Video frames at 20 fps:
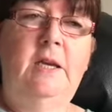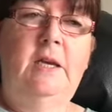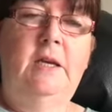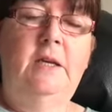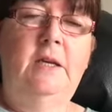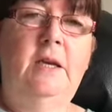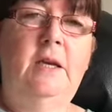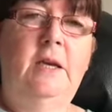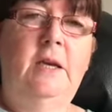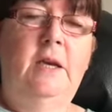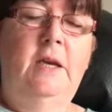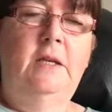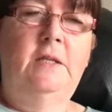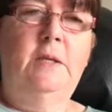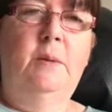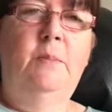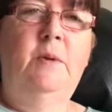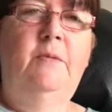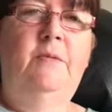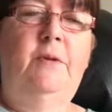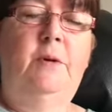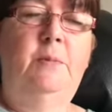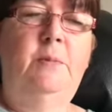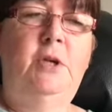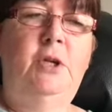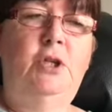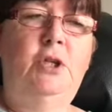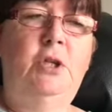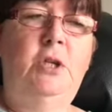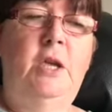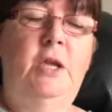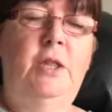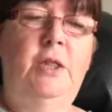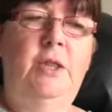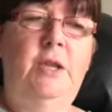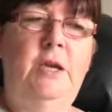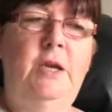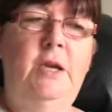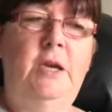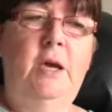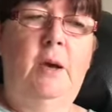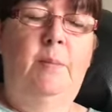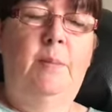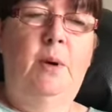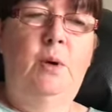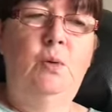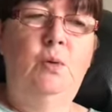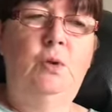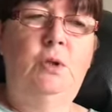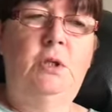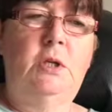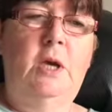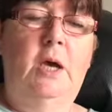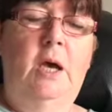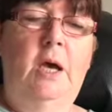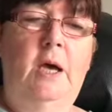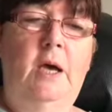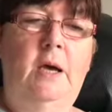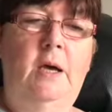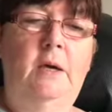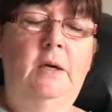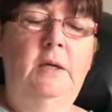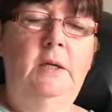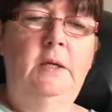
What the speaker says: and some information in there about a